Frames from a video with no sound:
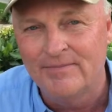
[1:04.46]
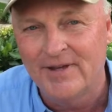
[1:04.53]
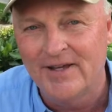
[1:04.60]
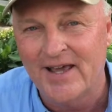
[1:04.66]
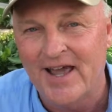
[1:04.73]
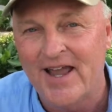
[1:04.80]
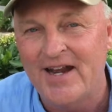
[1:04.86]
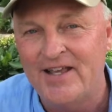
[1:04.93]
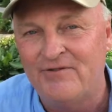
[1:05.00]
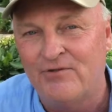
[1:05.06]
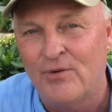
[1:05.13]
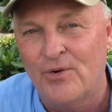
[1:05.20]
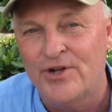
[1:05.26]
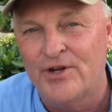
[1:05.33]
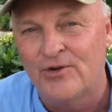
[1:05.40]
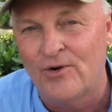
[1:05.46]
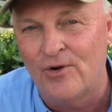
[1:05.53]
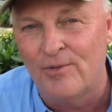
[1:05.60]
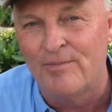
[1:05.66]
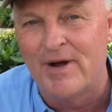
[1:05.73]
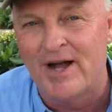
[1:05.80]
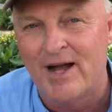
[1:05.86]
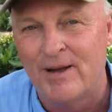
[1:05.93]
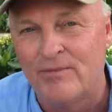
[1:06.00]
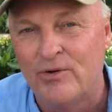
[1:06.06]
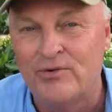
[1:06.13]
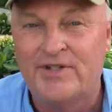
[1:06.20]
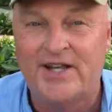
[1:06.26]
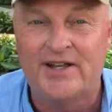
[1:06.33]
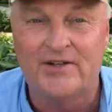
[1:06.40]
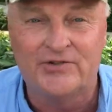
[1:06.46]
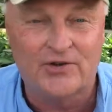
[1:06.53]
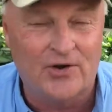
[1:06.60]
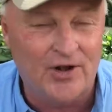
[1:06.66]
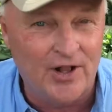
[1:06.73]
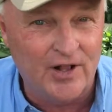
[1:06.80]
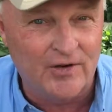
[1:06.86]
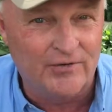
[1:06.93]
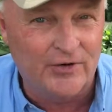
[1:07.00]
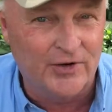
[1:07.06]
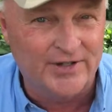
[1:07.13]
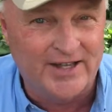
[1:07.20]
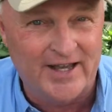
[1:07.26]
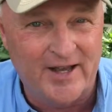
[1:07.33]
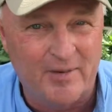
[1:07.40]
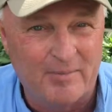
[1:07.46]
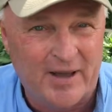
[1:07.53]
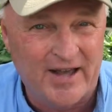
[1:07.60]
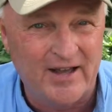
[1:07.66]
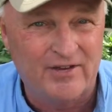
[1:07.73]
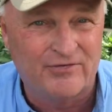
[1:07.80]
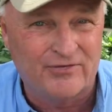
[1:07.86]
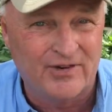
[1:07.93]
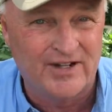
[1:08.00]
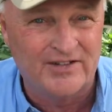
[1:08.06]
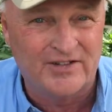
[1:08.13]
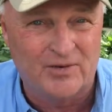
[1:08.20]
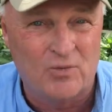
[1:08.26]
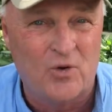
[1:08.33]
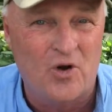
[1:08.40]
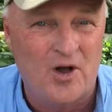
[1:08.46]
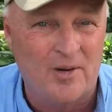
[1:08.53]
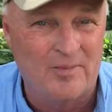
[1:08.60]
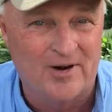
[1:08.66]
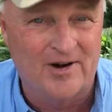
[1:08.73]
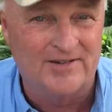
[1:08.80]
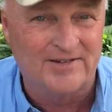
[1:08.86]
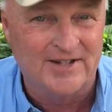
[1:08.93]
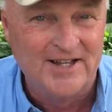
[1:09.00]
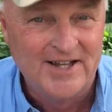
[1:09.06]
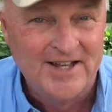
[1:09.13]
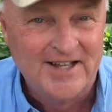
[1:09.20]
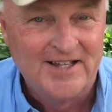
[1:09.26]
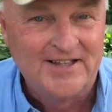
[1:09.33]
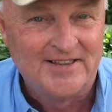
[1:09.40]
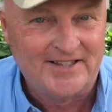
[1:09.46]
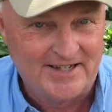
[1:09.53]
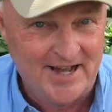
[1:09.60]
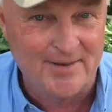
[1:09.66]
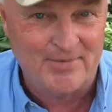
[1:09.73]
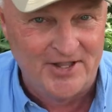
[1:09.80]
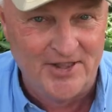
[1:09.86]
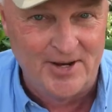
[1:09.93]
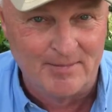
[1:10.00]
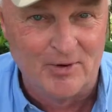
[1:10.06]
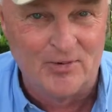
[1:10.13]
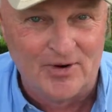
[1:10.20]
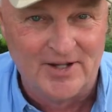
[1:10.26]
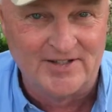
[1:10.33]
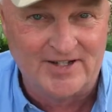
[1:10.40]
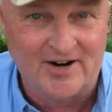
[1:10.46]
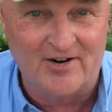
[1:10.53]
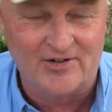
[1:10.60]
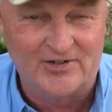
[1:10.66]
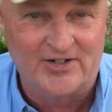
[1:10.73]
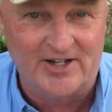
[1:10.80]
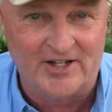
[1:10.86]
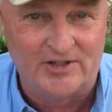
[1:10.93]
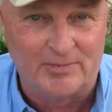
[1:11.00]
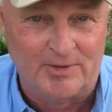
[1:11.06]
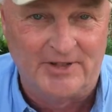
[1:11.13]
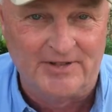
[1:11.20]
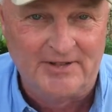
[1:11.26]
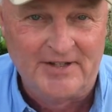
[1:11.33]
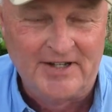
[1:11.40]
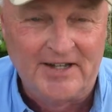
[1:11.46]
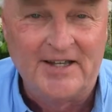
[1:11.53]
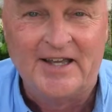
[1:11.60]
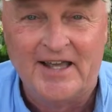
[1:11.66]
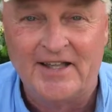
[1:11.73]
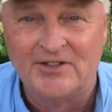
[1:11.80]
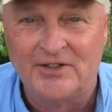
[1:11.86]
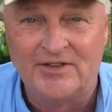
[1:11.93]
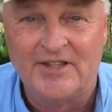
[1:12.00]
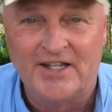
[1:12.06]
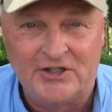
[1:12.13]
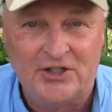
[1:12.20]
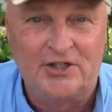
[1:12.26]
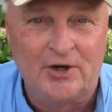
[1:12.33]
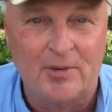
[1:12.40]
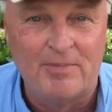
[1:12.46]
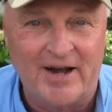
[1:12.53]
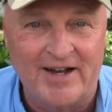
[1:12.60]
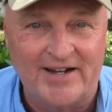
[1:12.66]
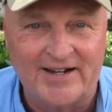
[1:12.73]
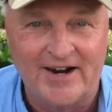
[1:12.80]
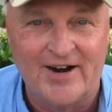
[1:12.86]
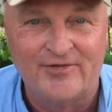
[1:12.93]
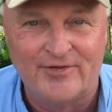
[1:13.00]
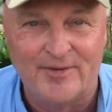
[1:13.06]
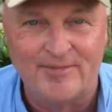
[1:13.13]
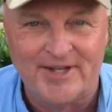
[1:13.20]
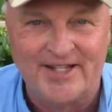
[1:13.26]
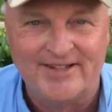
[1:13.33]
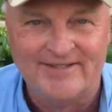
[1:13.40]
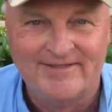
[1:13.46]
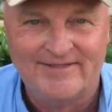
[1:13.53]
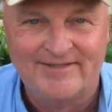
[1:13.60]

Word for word: my 84 year old mom who tells all of her Gale Pal friends at Walmart that I'm the number one car salesman and they should go buy a car from me.